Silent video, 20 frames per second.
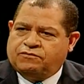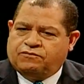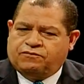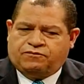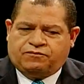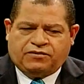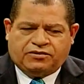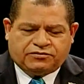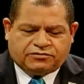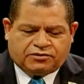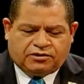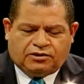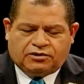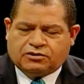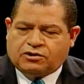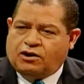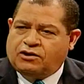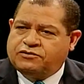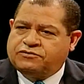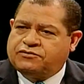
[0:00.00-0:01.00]

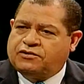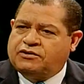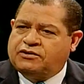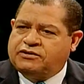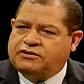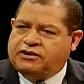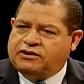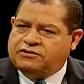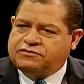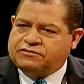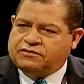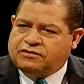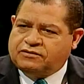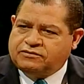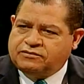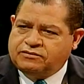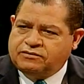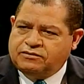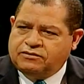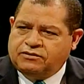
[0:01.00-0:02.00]
Fiscal
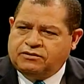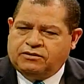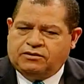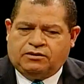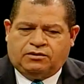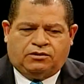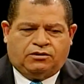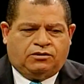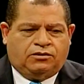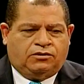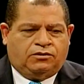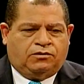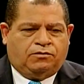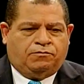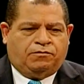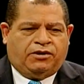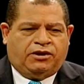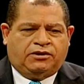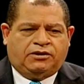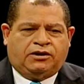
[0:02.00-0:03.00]
consolidation,
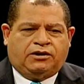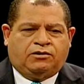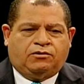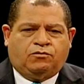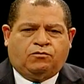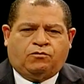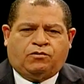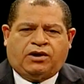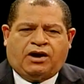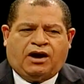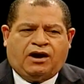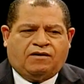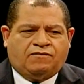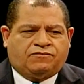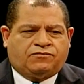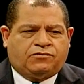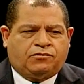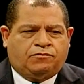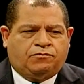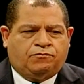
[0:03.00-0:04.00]
meaning we
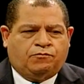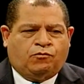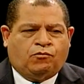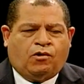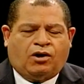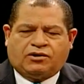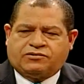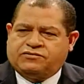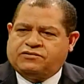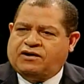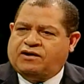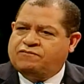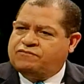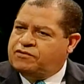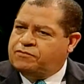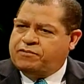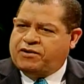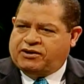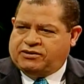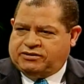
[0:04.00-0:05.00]
have to watch
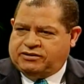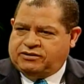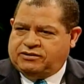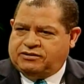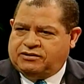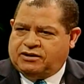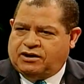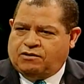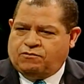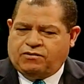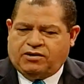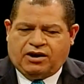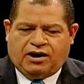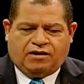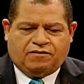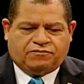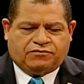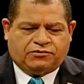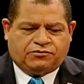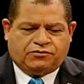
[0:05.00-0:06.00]
every penny, and we
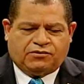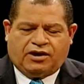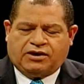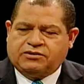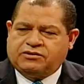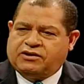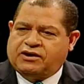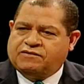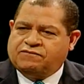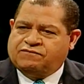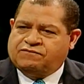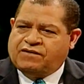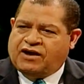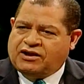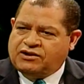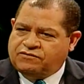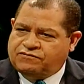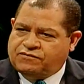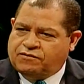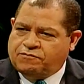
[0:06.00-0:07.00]
have to try to get
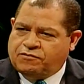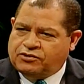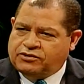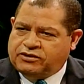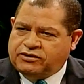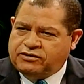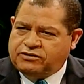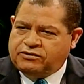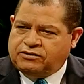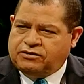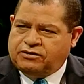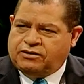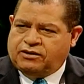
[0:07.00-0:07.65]
value for money,